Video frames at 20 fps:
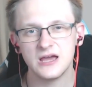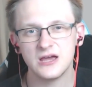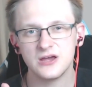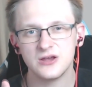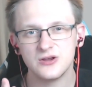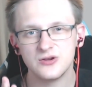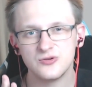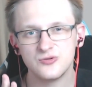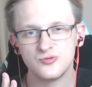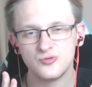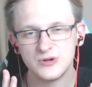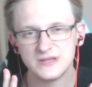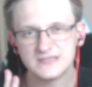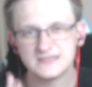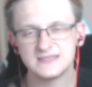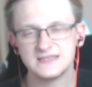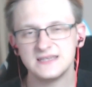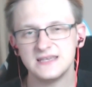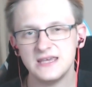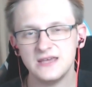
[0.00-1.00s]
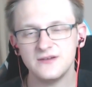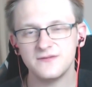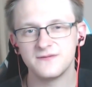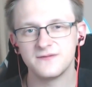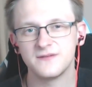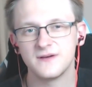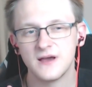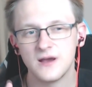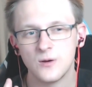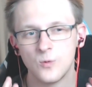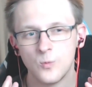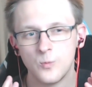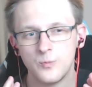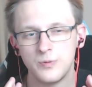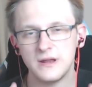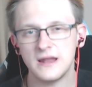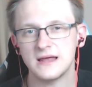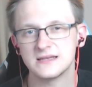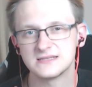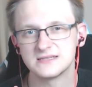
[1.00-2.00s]
receive
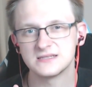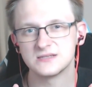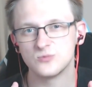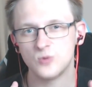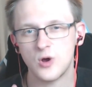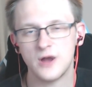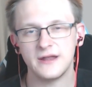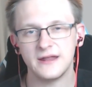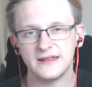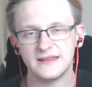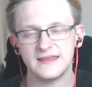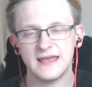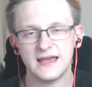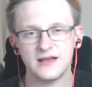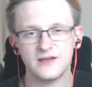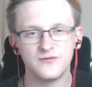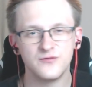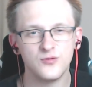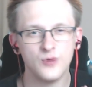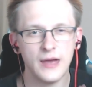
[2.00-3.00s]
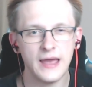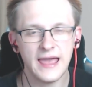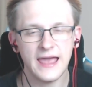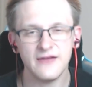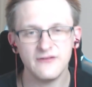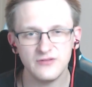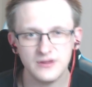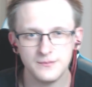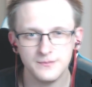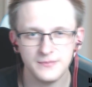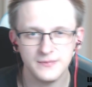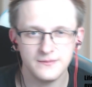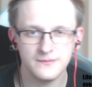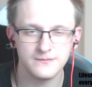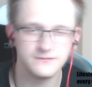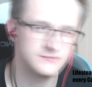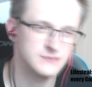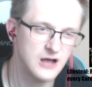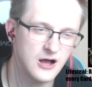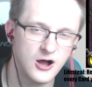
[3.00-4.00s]
+1 attack for every
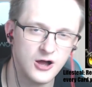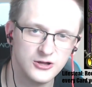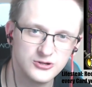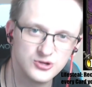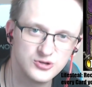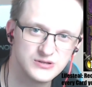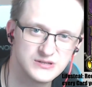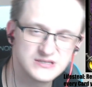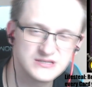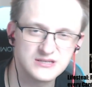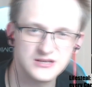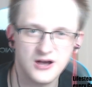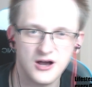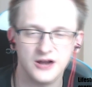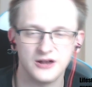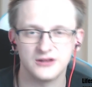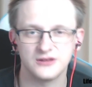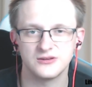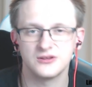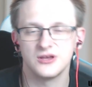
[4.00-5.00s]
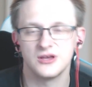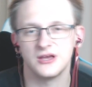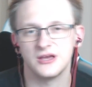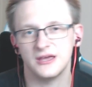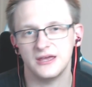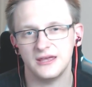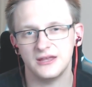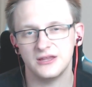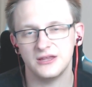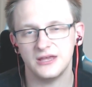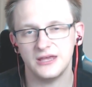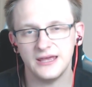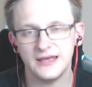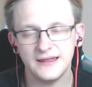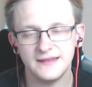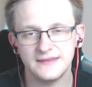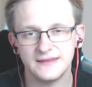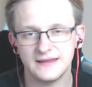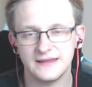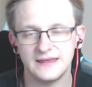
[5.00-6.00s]
card you discarded in
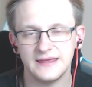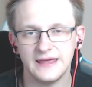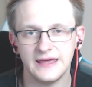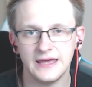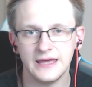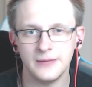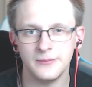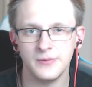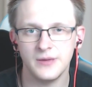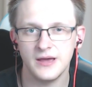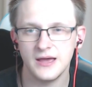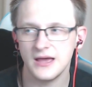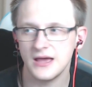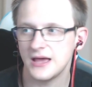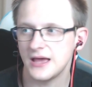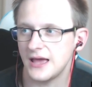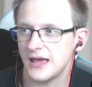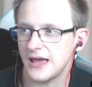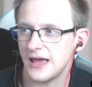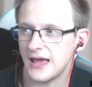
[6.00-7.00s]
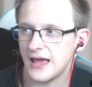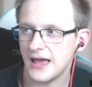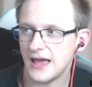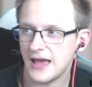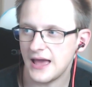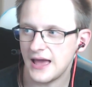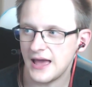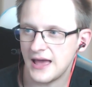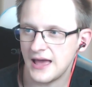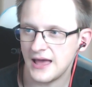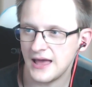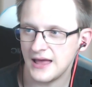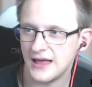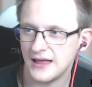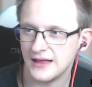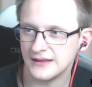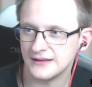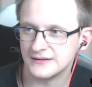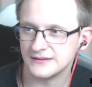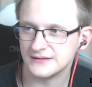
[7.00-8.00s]
the game,
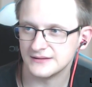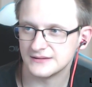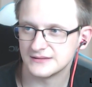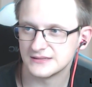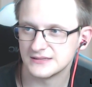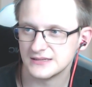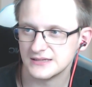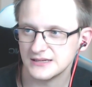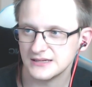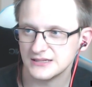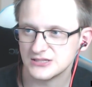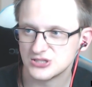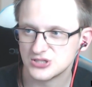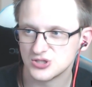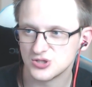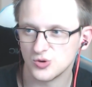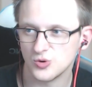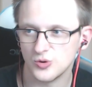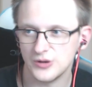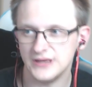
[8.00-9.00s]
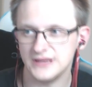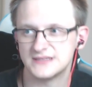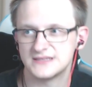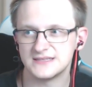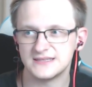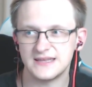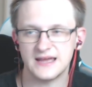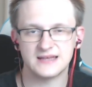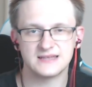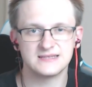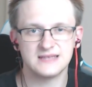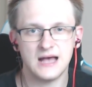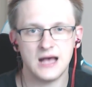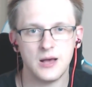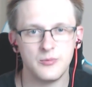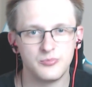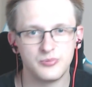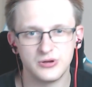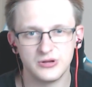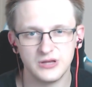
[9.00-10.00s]
and so it stacks
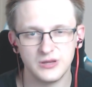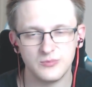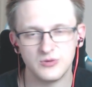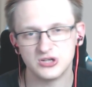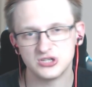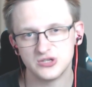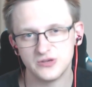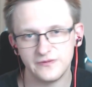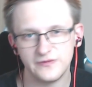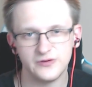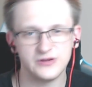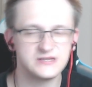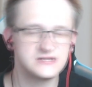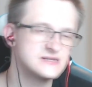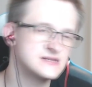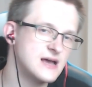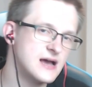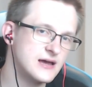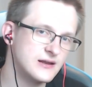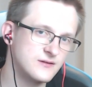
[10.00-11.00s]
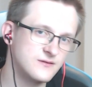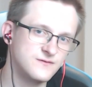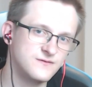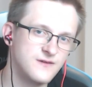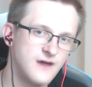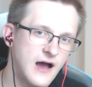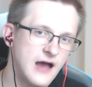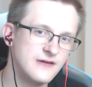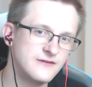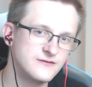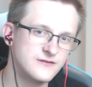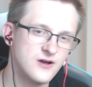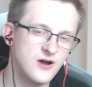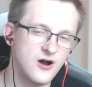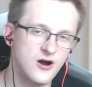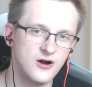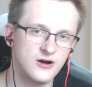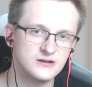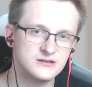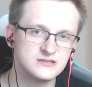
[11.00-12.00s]
up pretty much. If you discarded 5
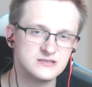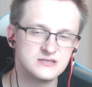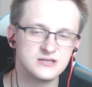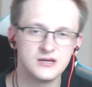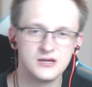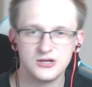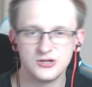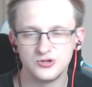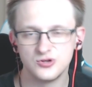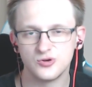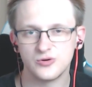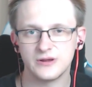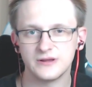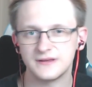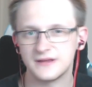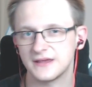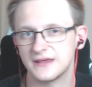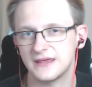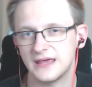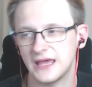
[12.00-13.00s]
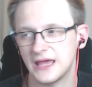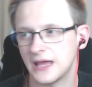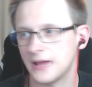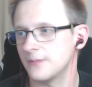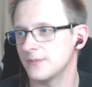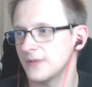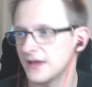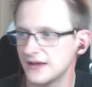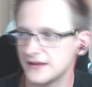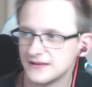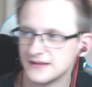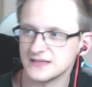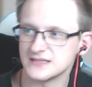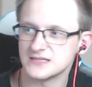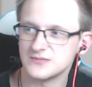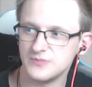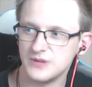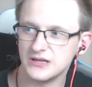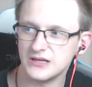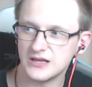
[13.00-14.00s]
cards during the game, this
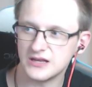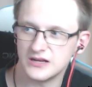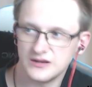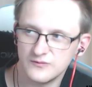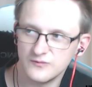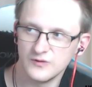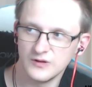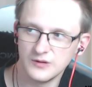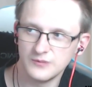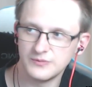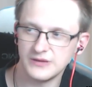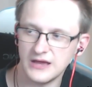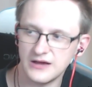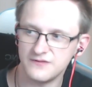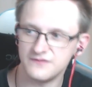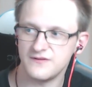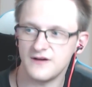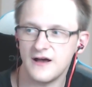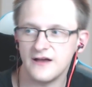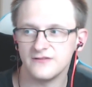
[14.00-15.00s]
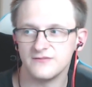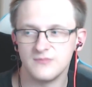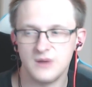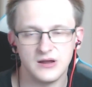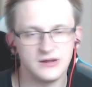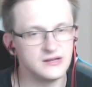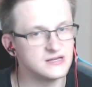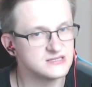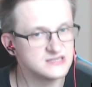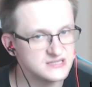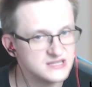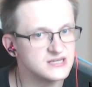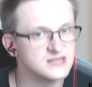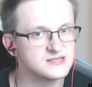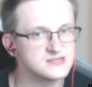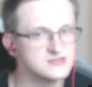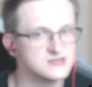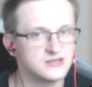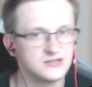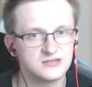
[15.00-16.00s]
minion will be a 5 mana
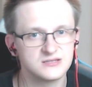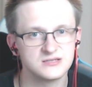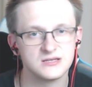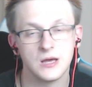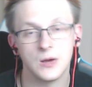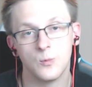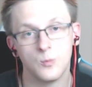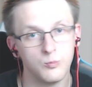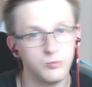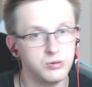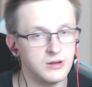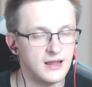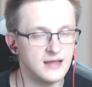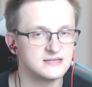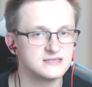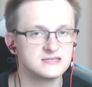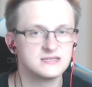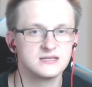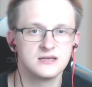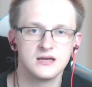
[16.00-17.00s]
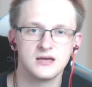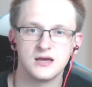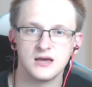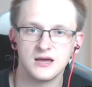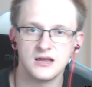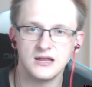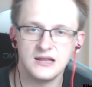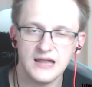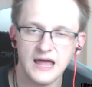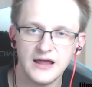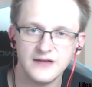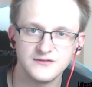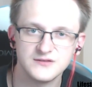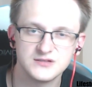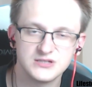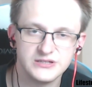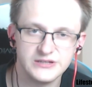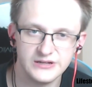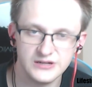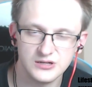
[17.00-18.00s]
6/6 plus
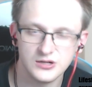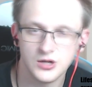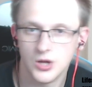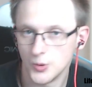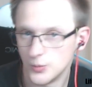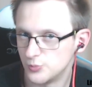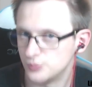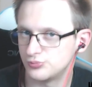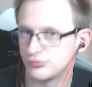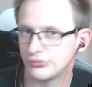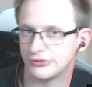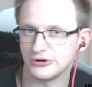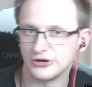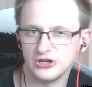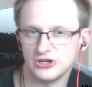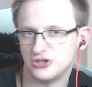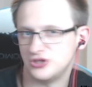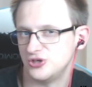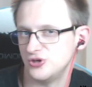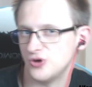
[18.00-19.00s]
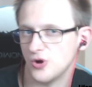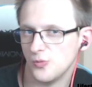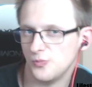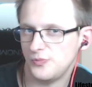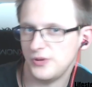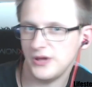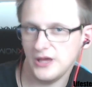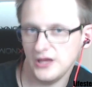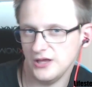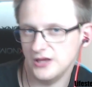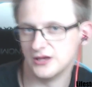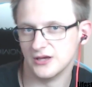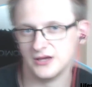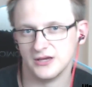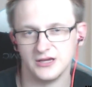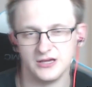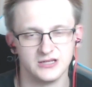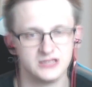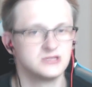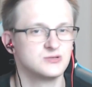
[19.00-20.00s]
lifesteal. Pretty OP
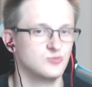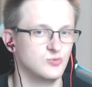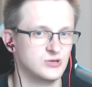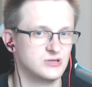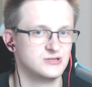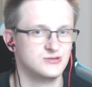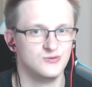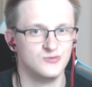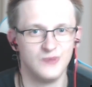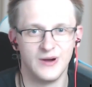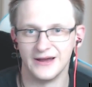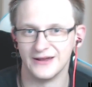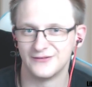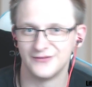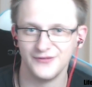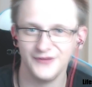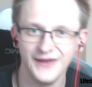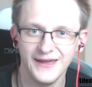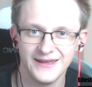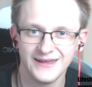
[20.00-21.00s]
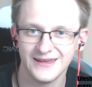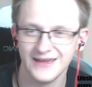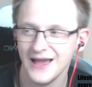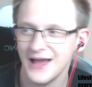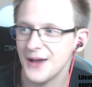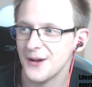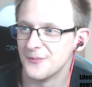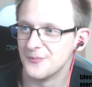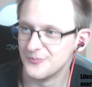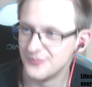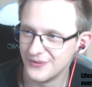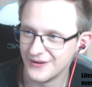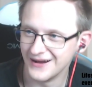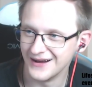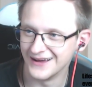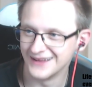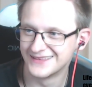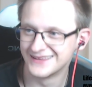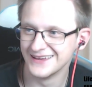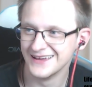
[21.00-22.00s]
is what you might think,
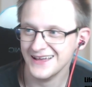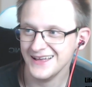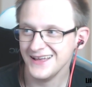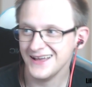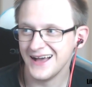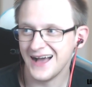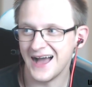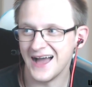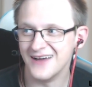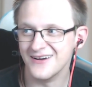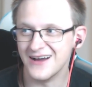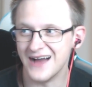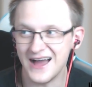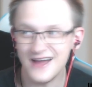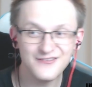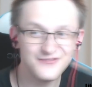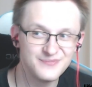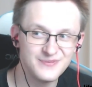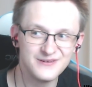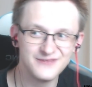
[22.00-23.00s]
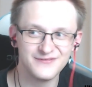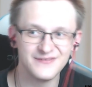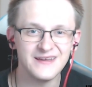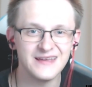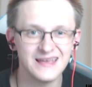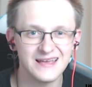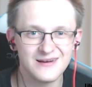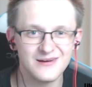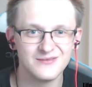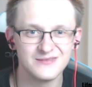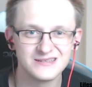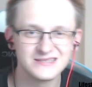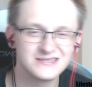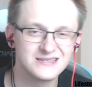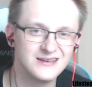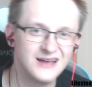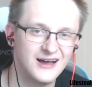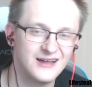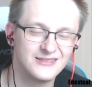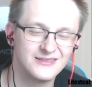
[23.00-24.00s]
but I've been thinking of this
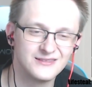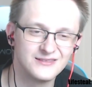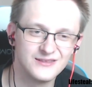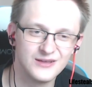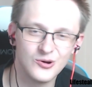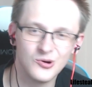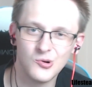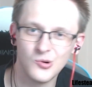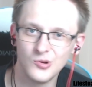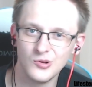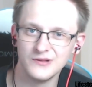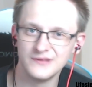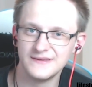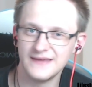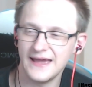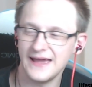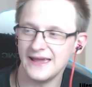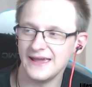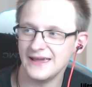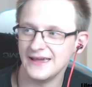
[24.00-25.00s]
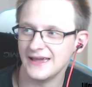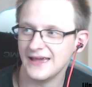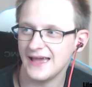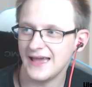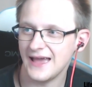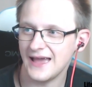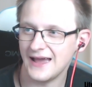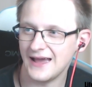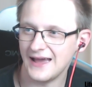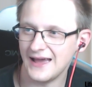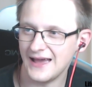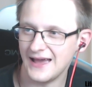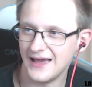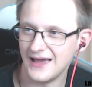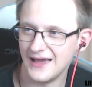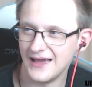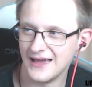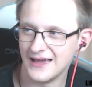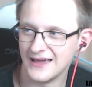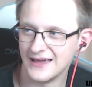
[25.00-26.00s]
card the whole day,
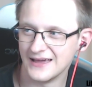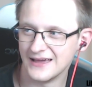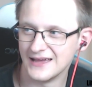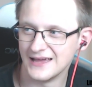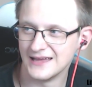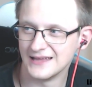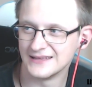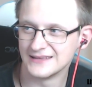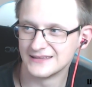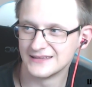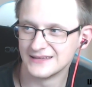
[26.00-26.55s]
and